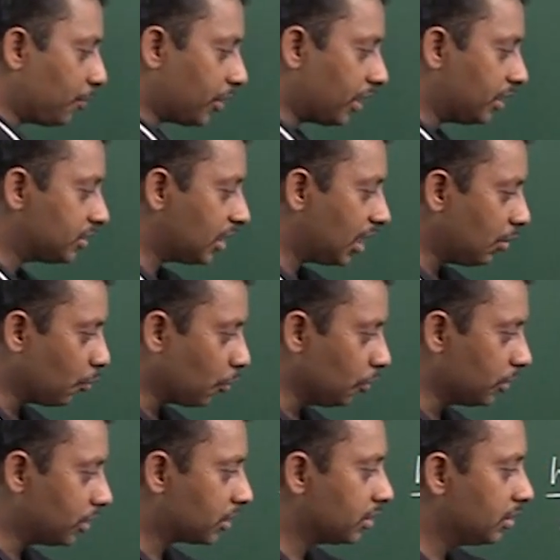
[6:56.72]
potential
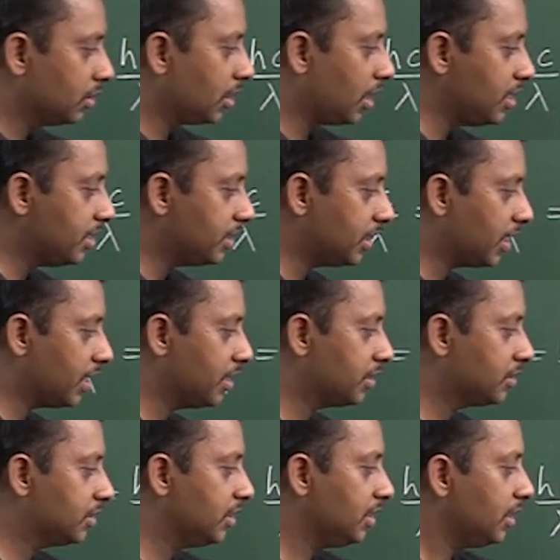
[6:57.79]
volt, kinetic
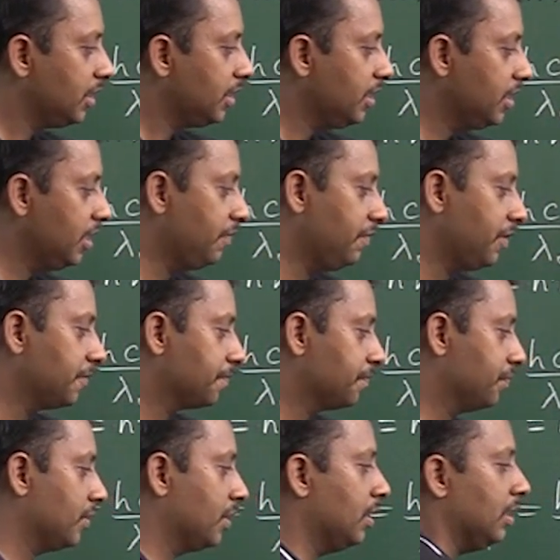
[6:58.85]
energy EV.
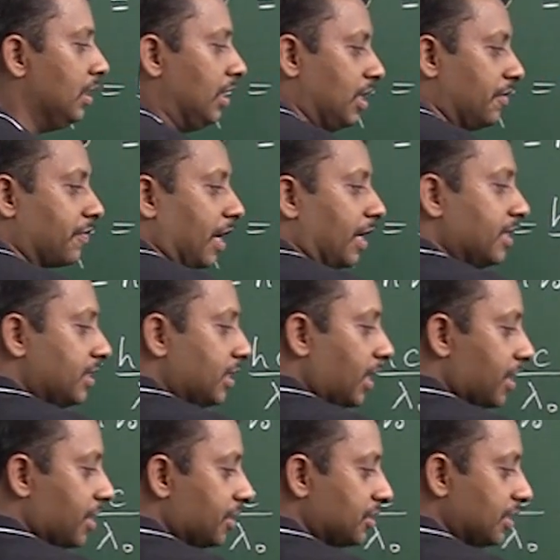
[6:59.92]
If kinetic
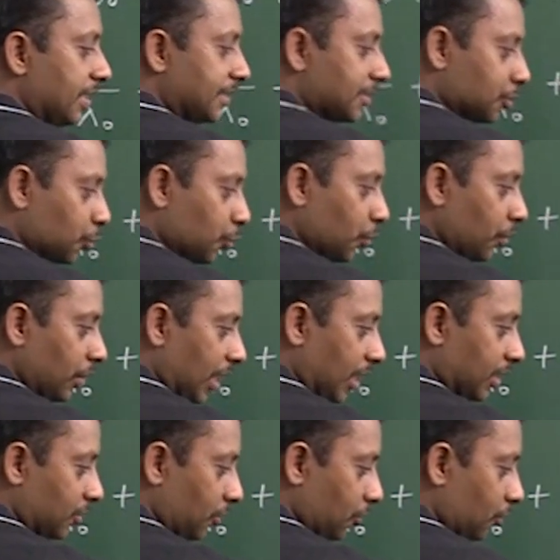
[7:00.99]
energy is 2
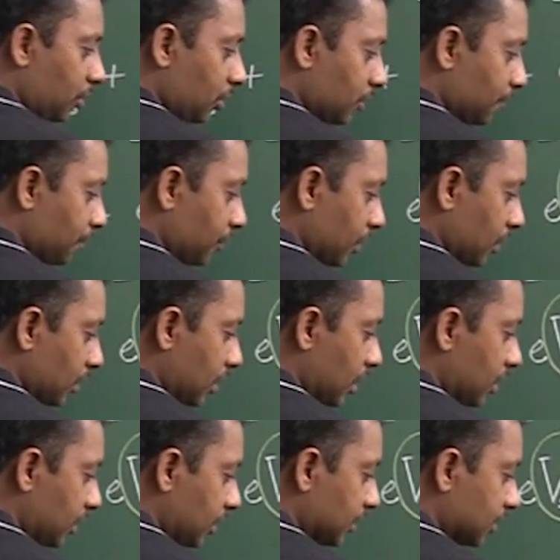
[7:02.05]
electron volt, then
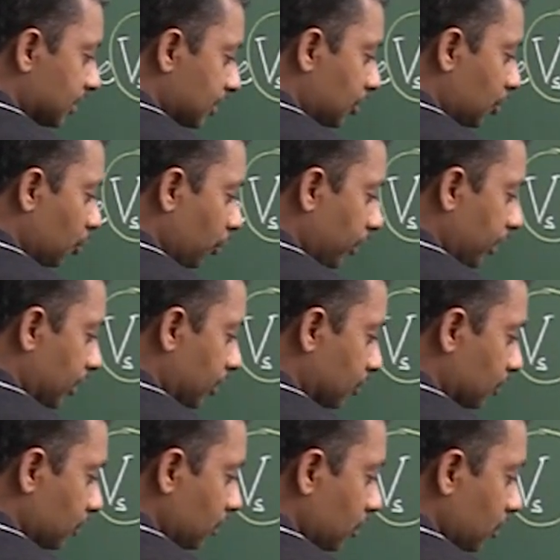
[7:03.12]
it is 2 into